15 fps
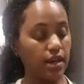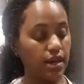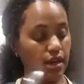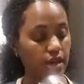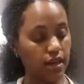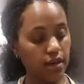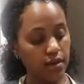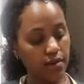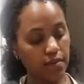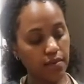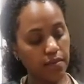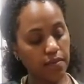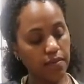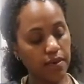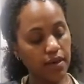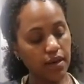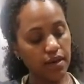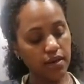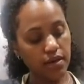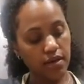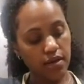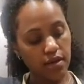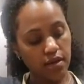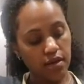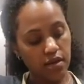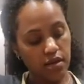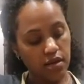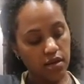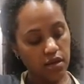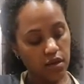a big
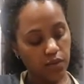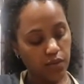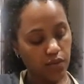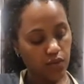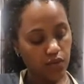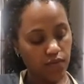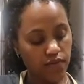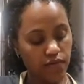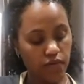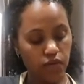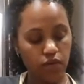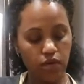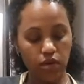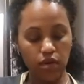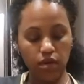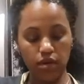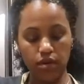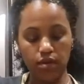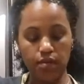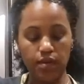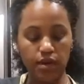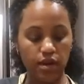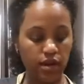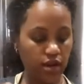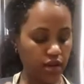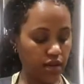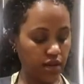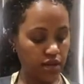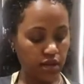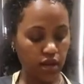spoonful and put it
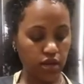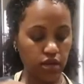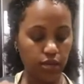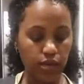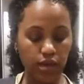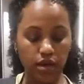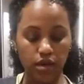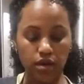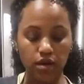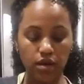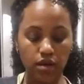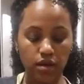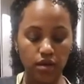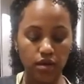in the saucepan.